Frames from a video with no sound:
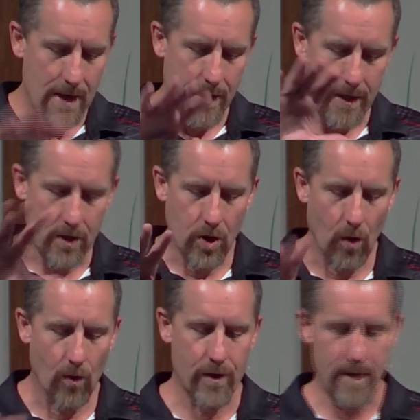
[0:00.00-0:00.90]
Then he
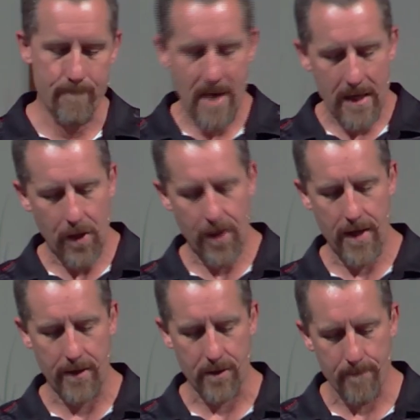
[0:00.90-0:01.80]
told them many
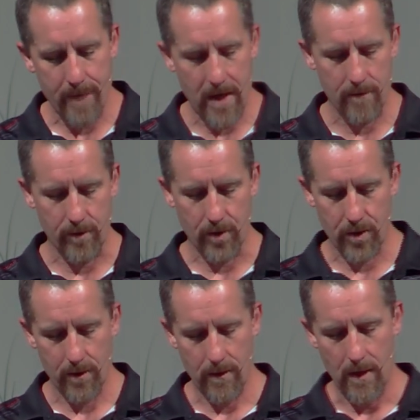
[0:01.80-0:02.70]
things in parables,